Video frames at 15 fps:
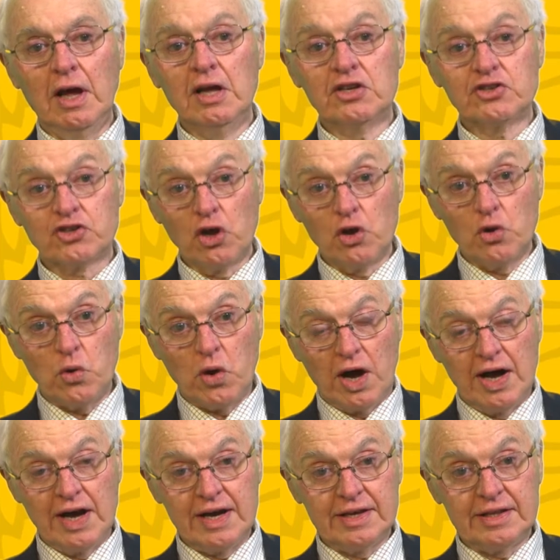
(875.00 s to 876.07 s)
So
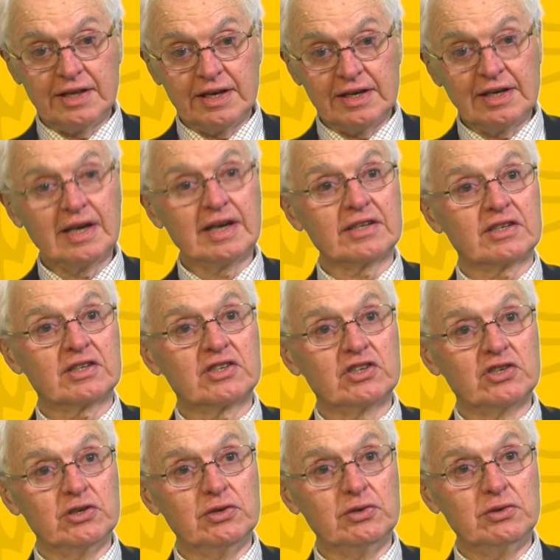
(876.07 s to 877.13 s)
I then had
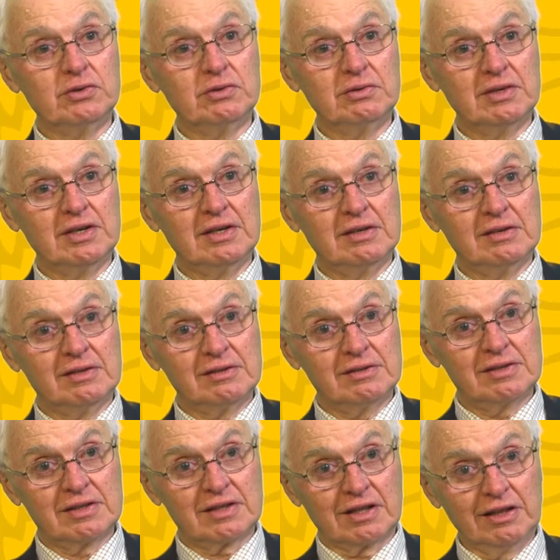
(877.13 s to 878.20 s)
to
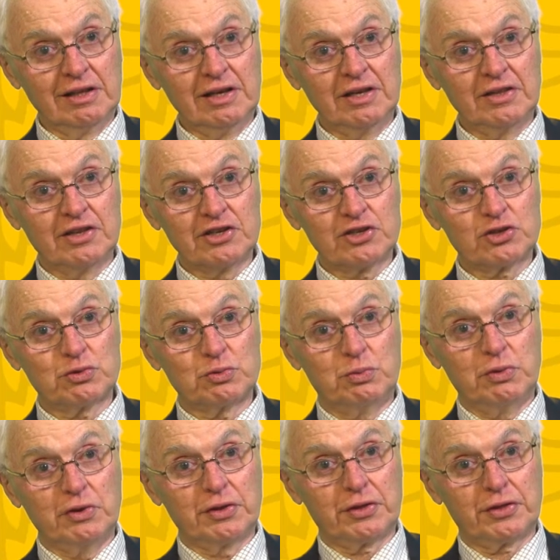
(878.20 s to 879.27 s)
clear this
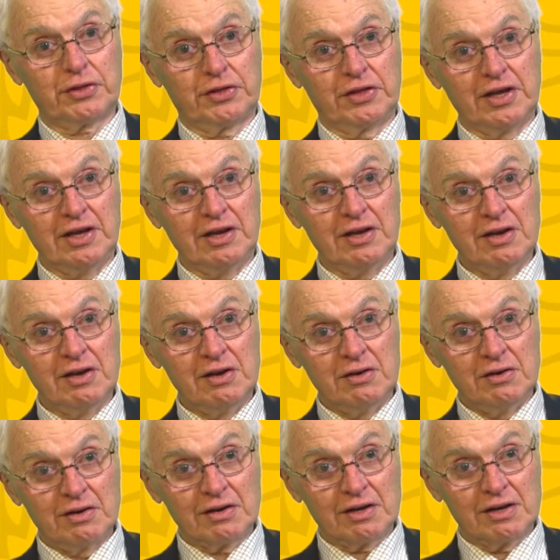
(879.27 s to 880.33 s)
with the
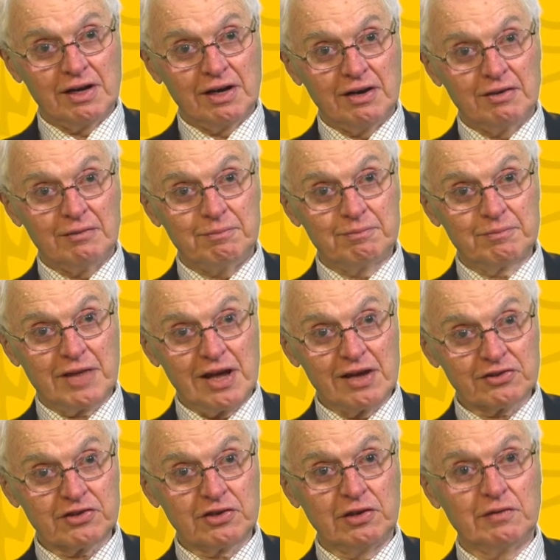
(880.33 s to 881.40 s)

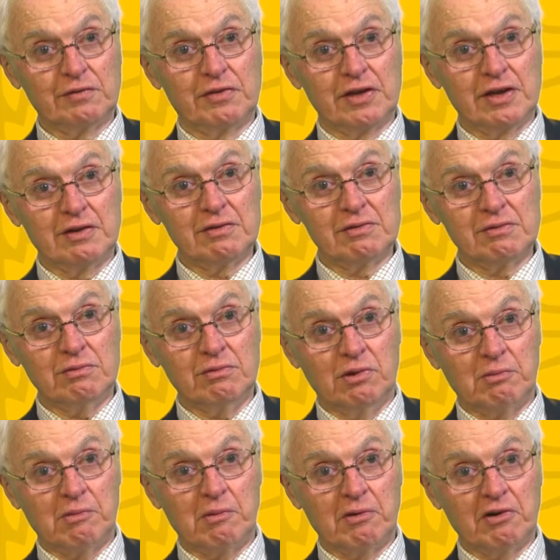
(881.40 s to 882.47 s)
Council of the War
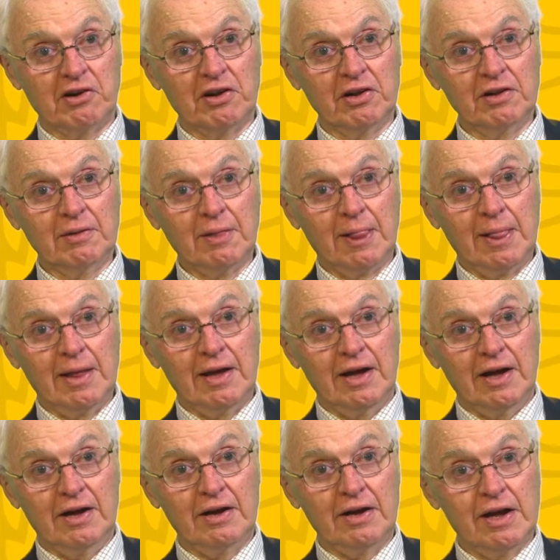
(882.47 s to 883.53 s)
Memorial,
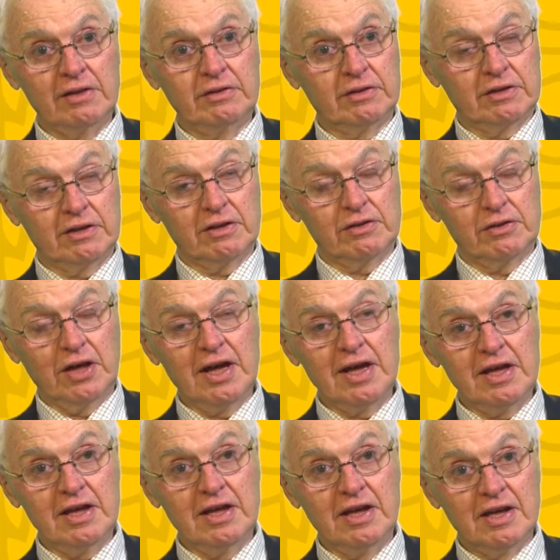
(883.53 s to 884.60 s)
and
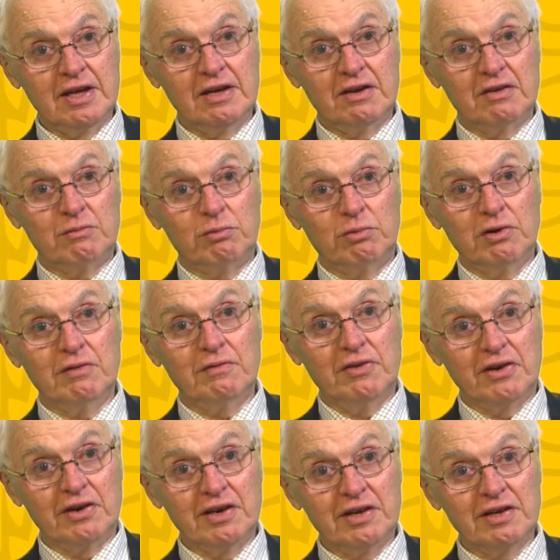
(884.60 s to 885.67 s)
they were
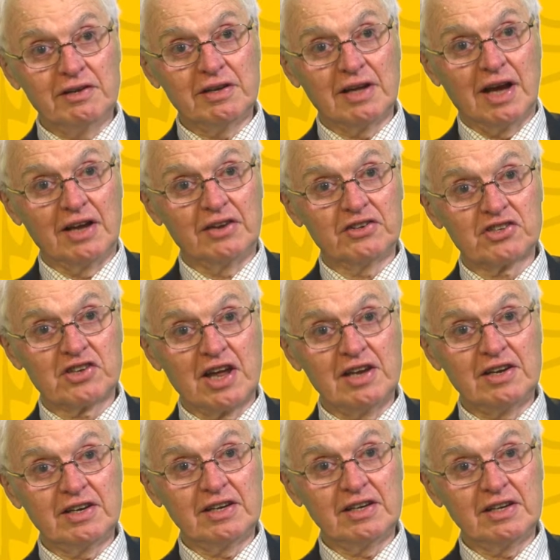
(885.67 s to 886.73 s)
very
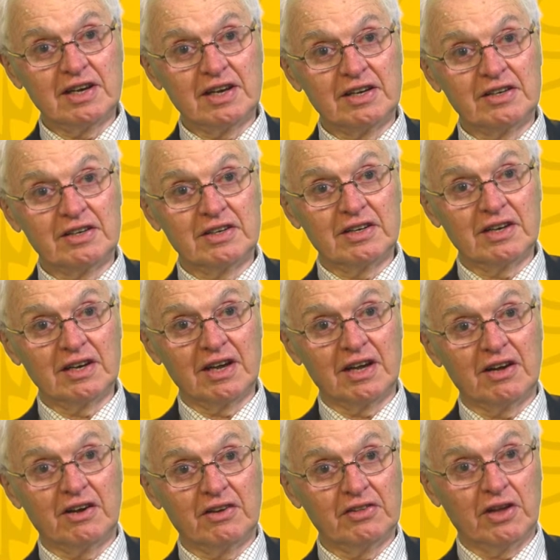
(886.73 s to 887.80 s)
understanding and
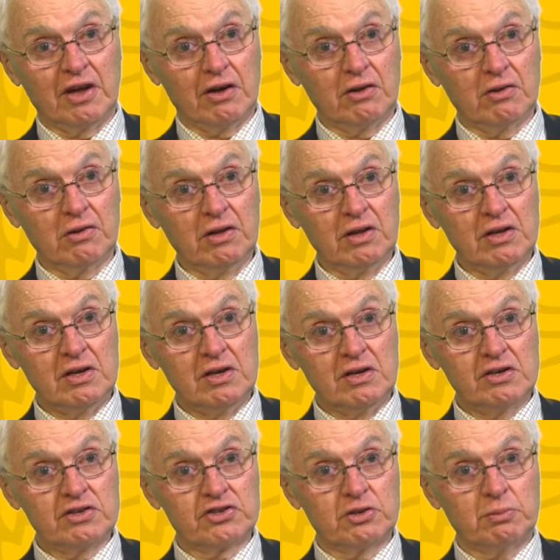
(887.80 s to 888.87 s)
on the whole
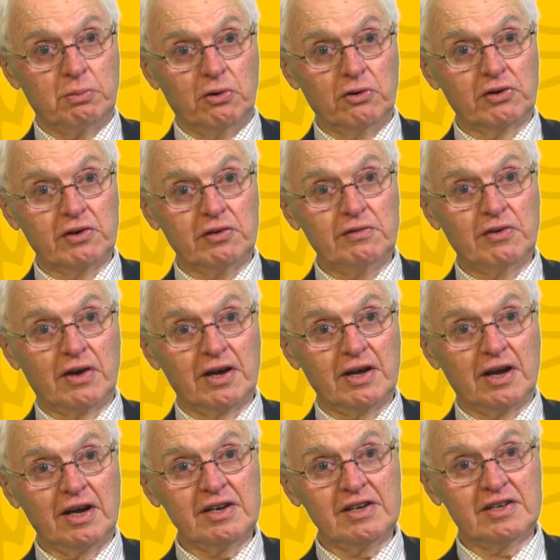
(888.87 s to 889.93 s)
supportive.
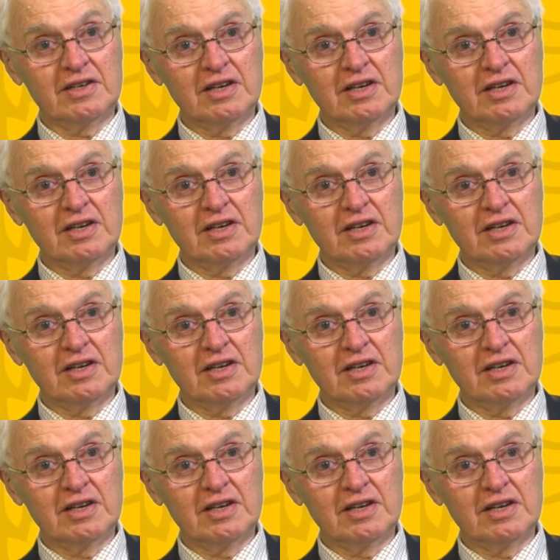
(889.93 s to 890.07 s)
I